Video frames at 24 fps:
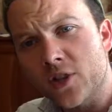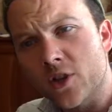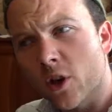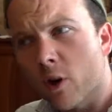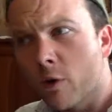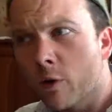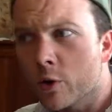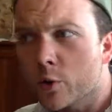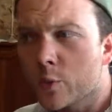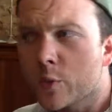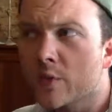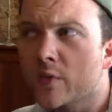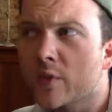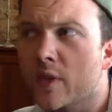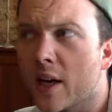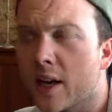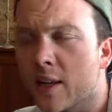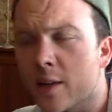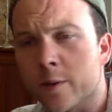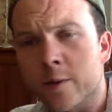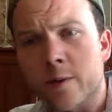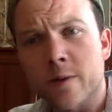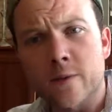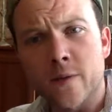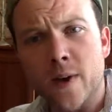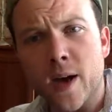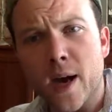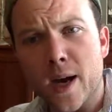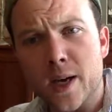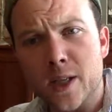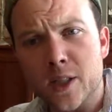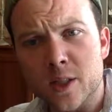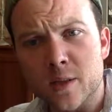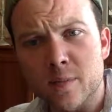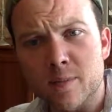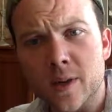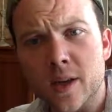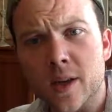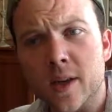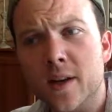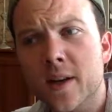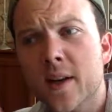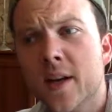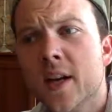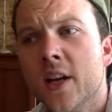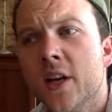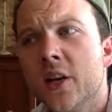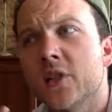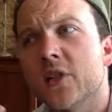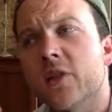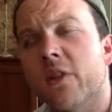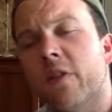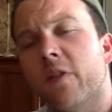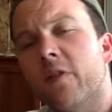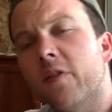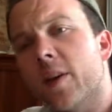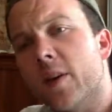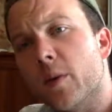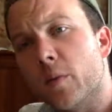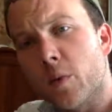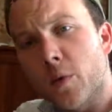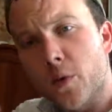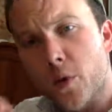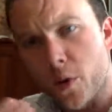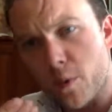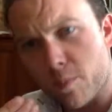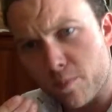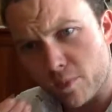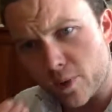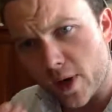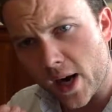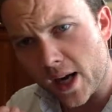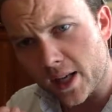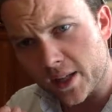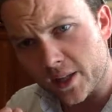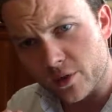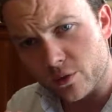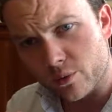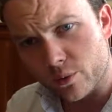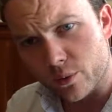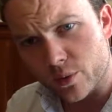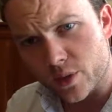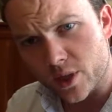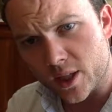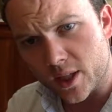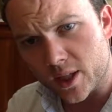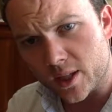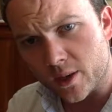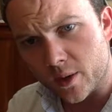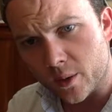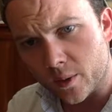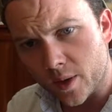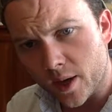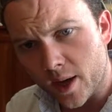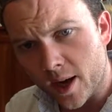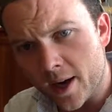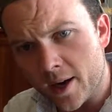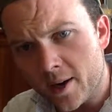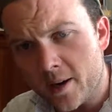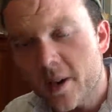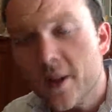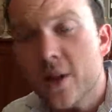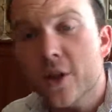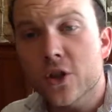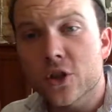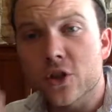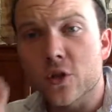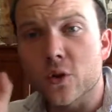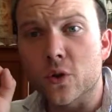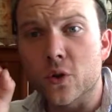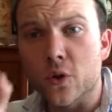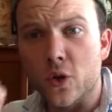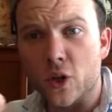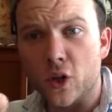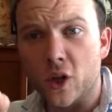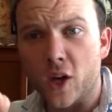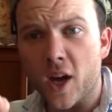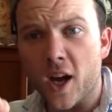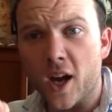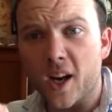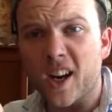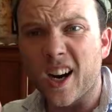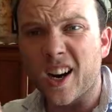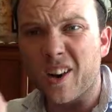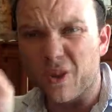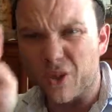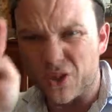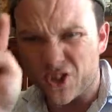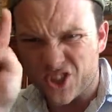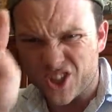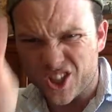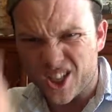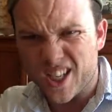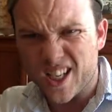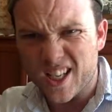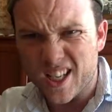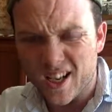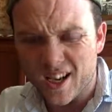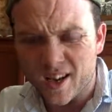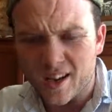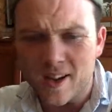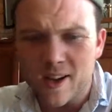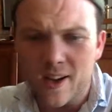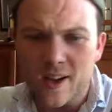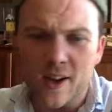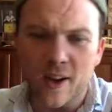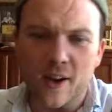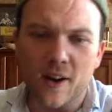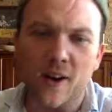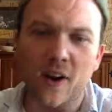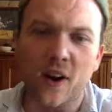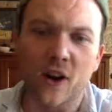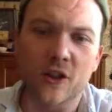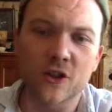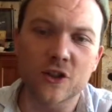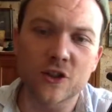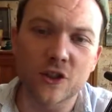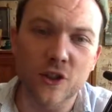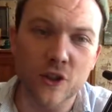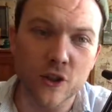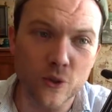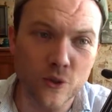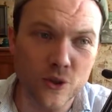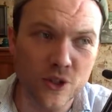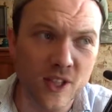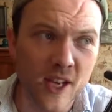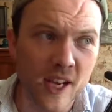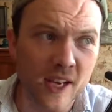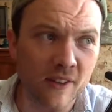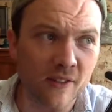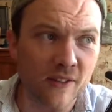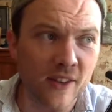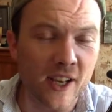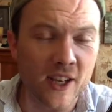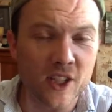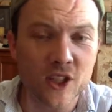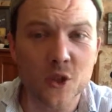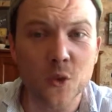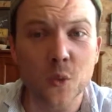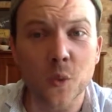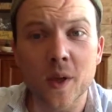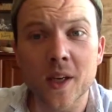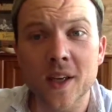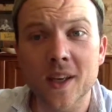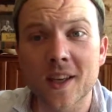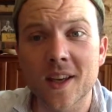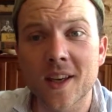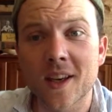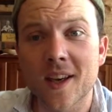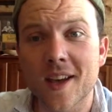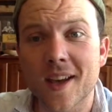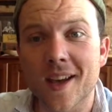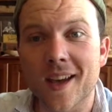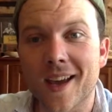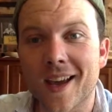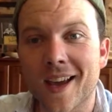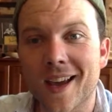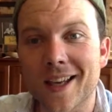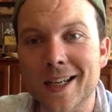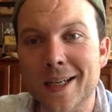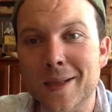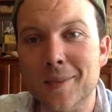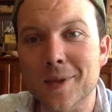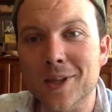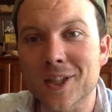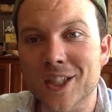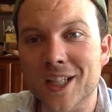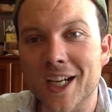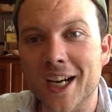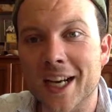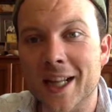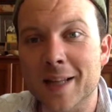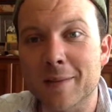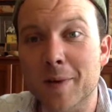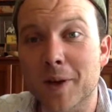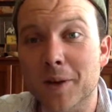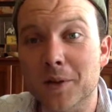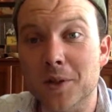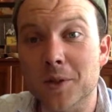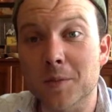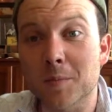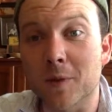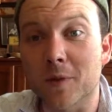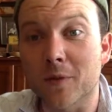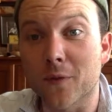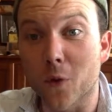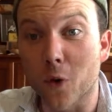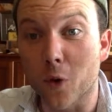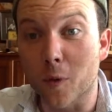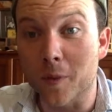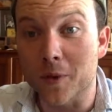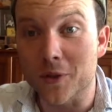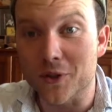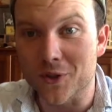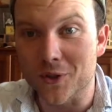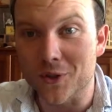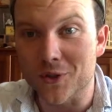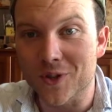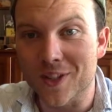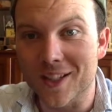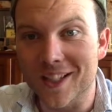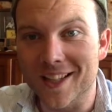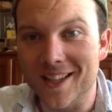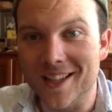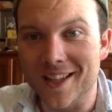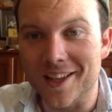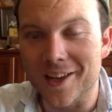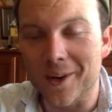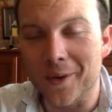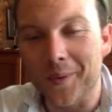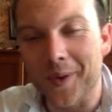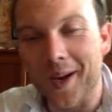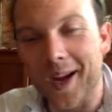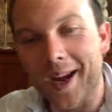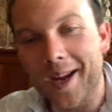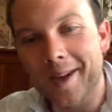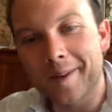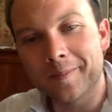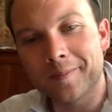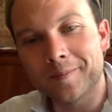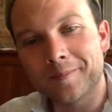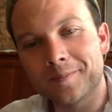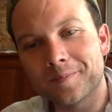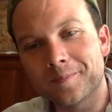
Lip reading: song, which we've kind of revised a bit to fit with our practice routine, okay? So good luck. I will see you on Tuesday of next week, and I'm excited about this performance. So see you then, okay?